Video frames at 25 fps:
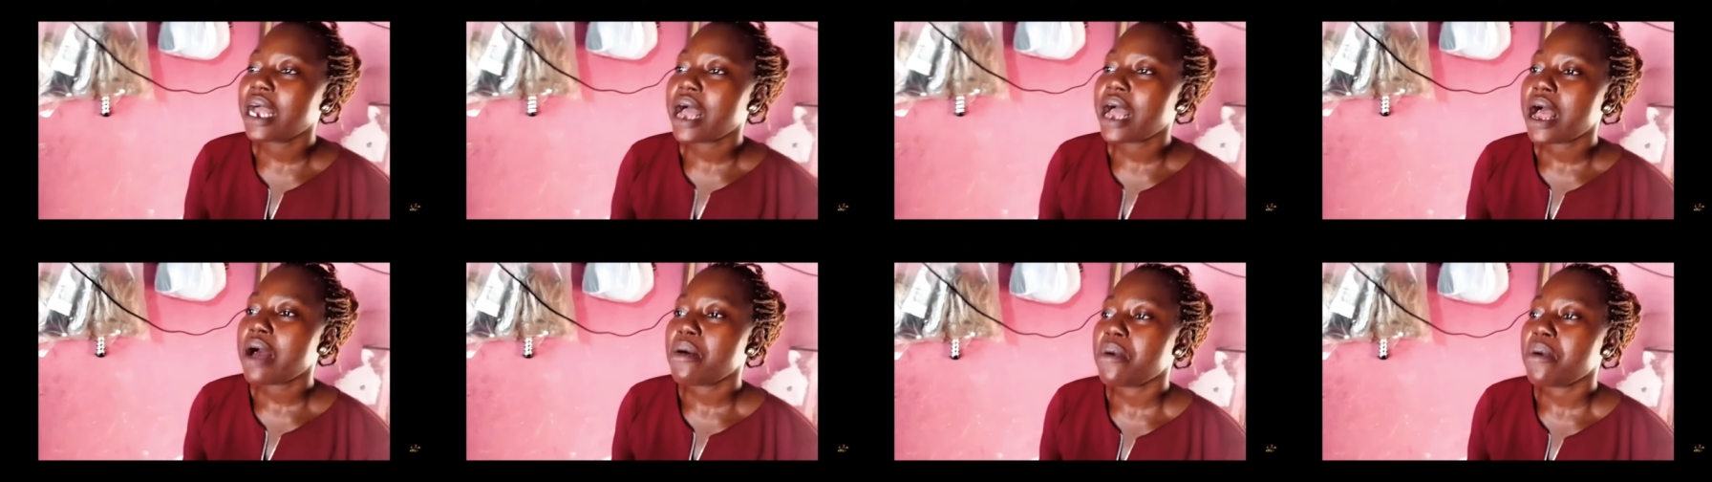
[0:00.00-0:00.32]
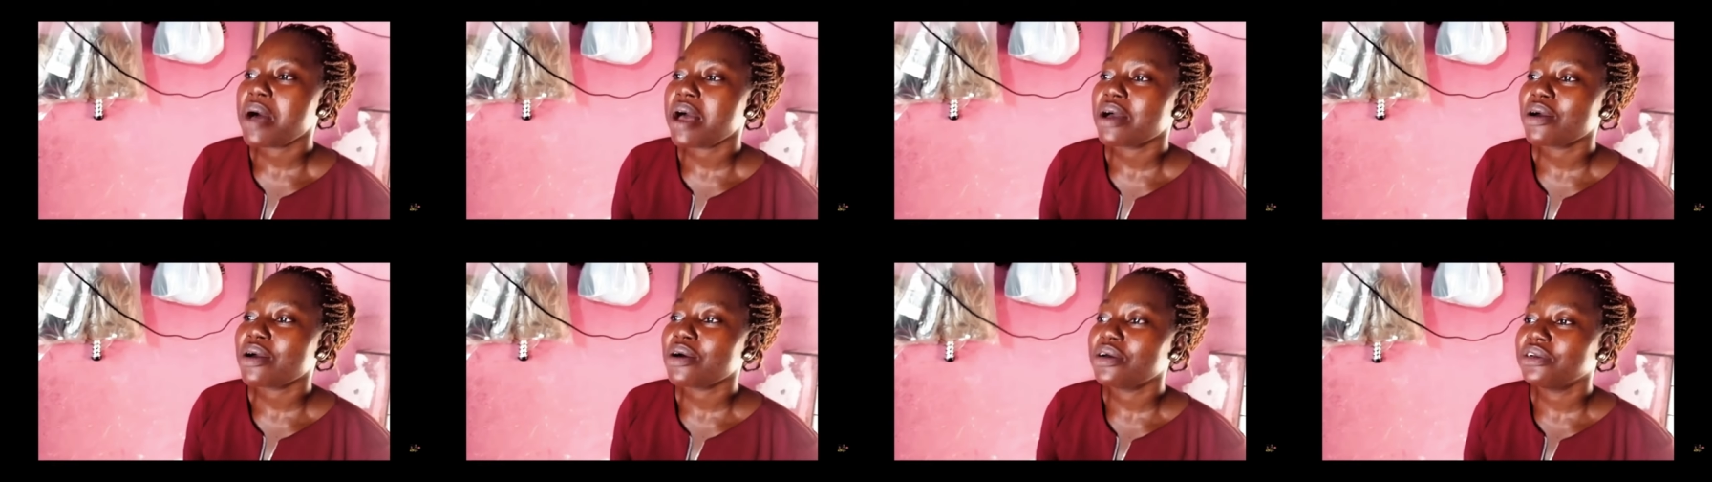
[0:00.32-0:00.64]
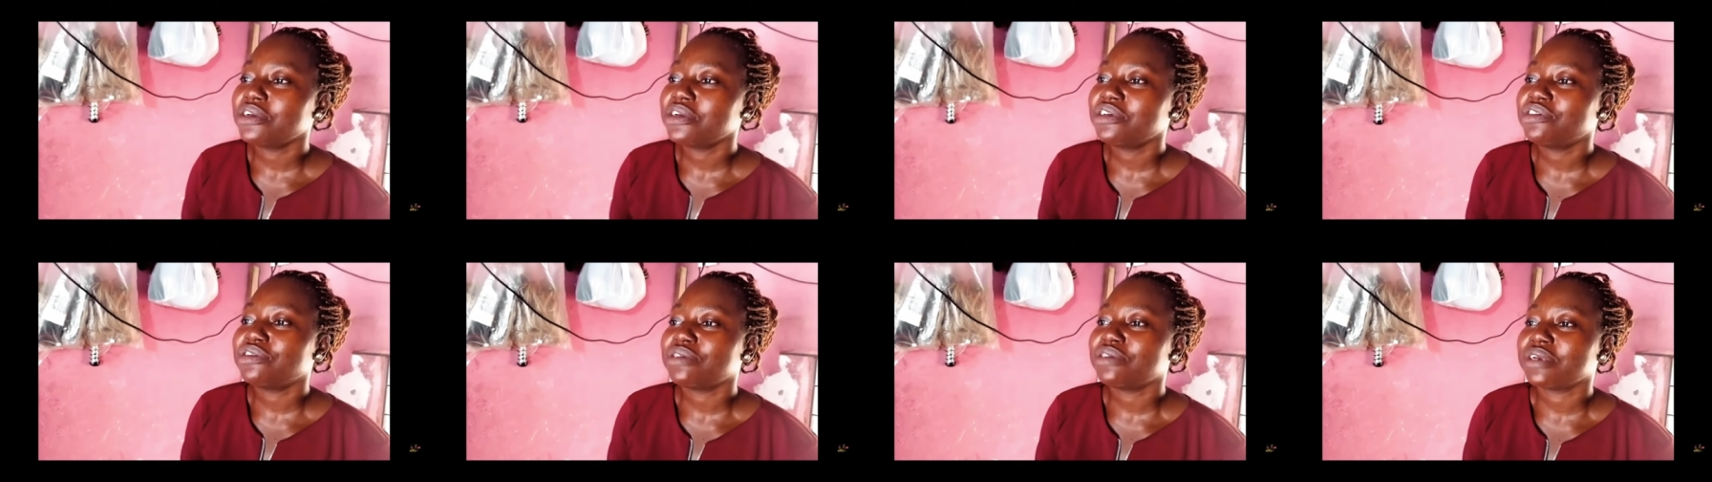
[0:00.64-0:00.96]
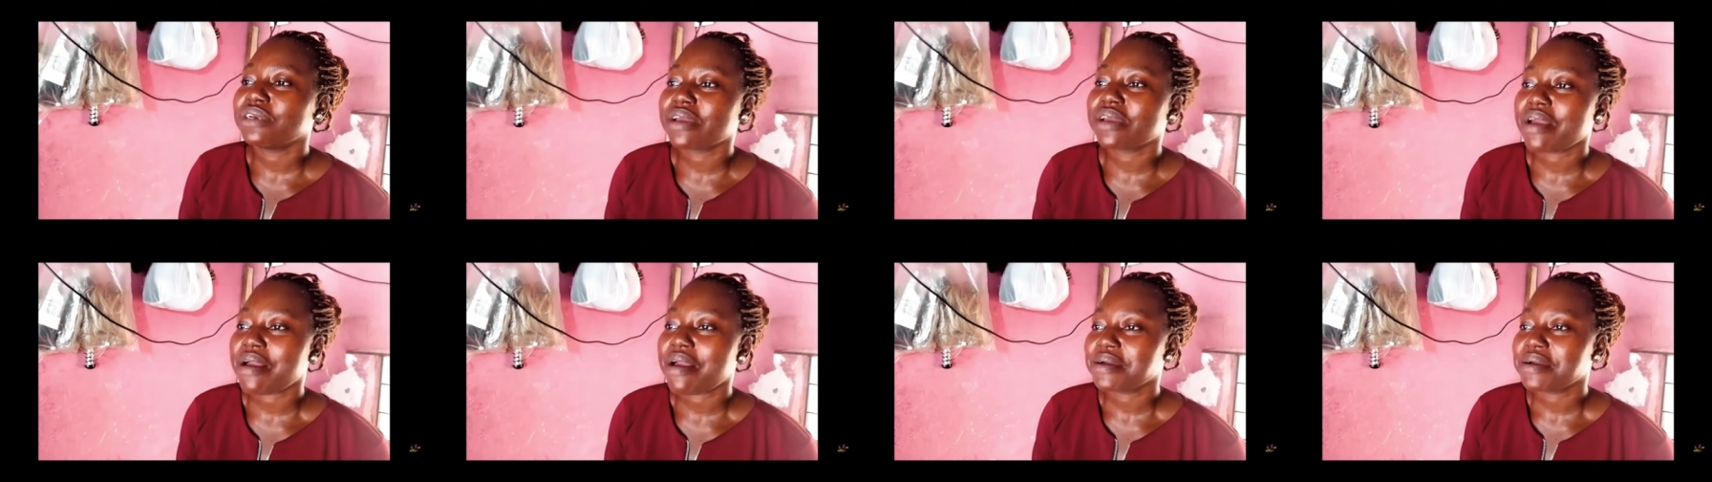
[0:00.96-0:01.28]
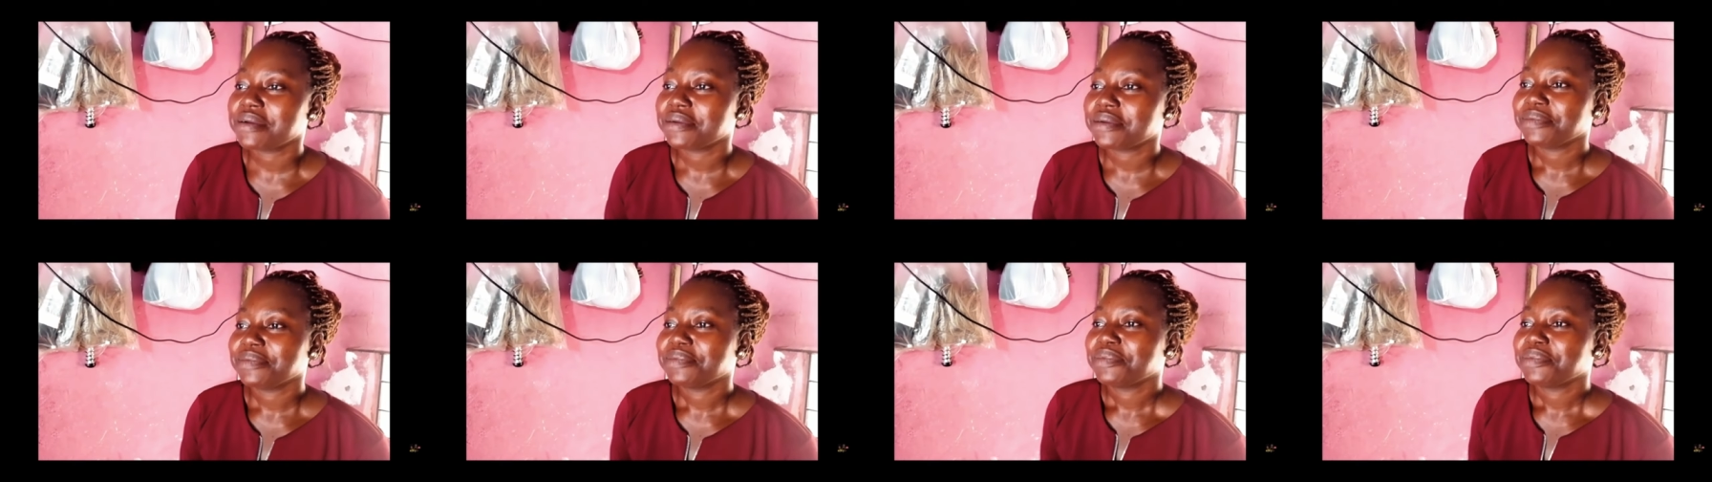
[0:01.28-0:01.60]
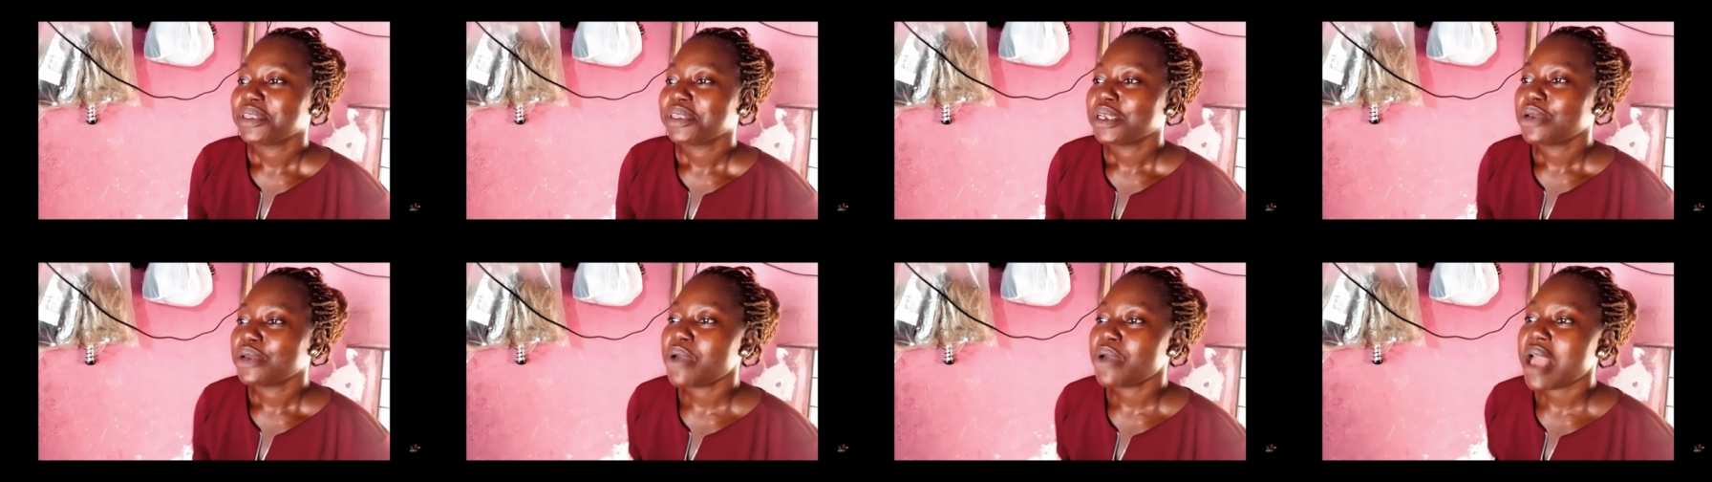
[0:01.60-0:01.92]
our country, mm.